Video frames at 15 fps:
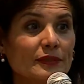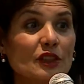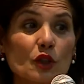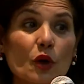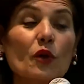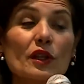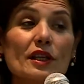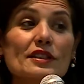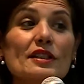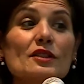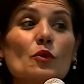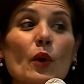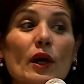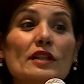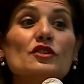So this is
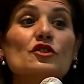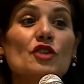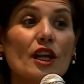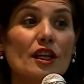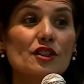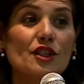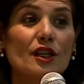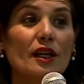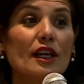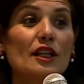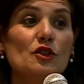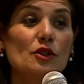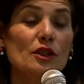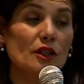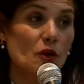what is changing.
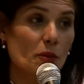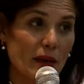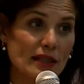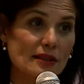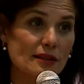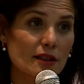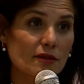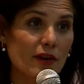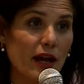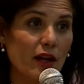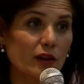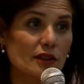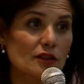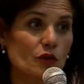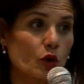Into the domestic
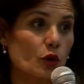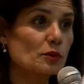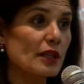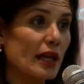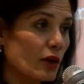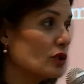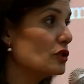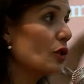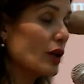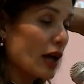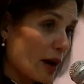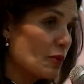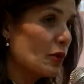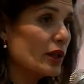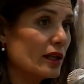violence groups that also
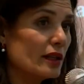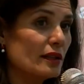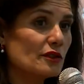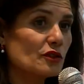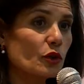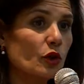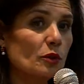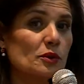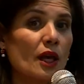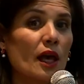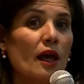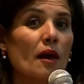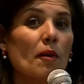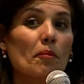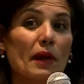come within these groups,
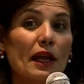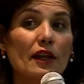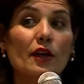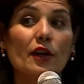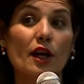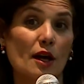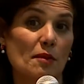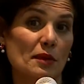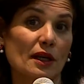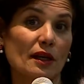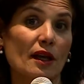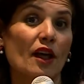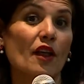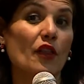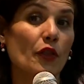men are coming.
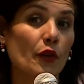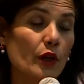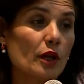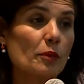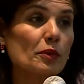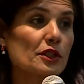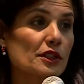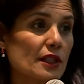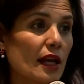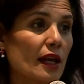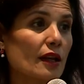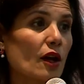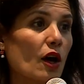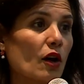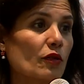30%
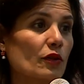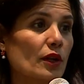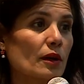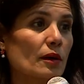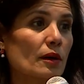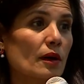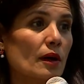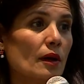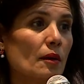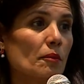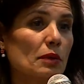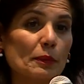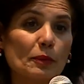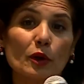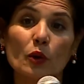of the
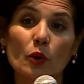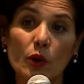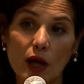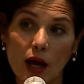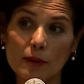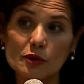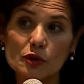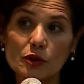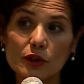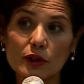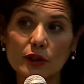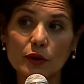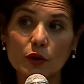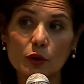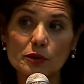people who come to
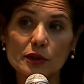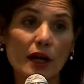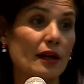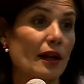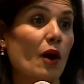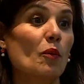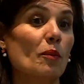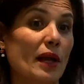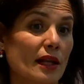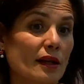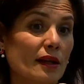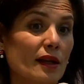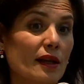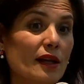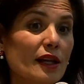the groups are now men.
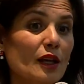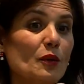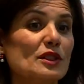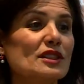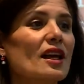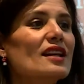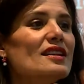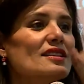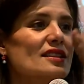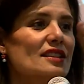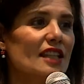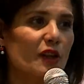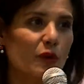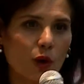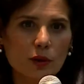It was
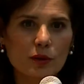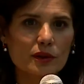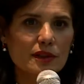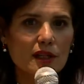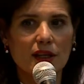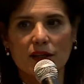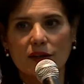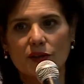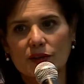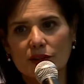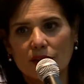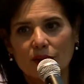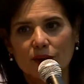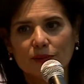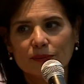zero 10 years
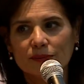ago.